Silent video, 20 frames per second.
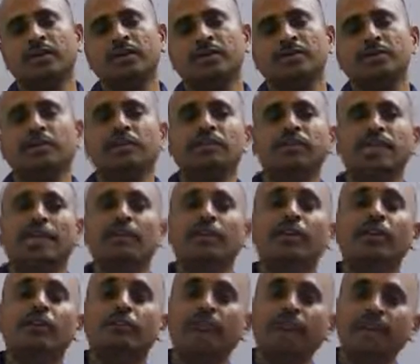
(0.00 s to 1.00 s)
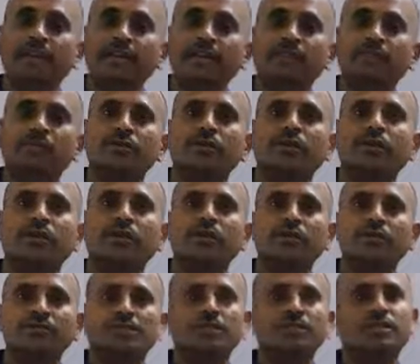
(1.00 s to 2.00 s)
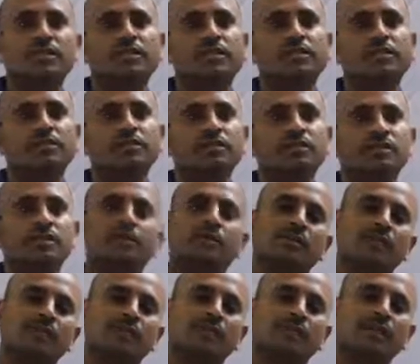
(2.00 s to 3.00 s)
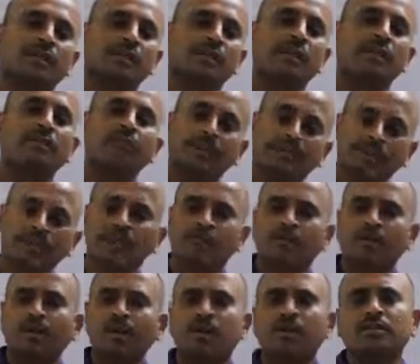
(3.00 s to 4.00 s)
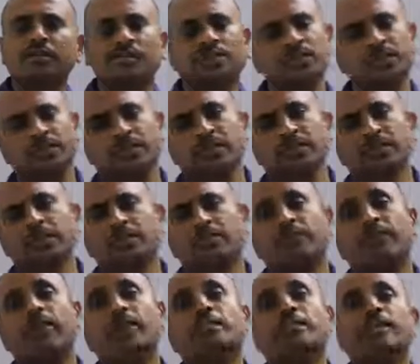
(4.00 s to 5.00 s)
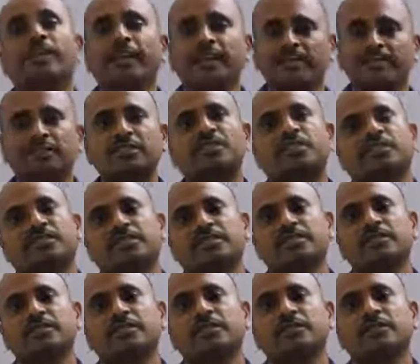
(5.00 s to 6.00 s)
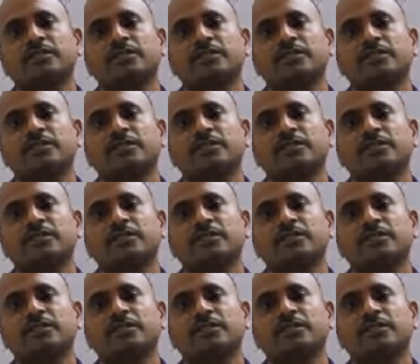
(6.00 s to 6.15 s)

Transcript: So they will breathe oxygen. They will breathe oxygen for their existence.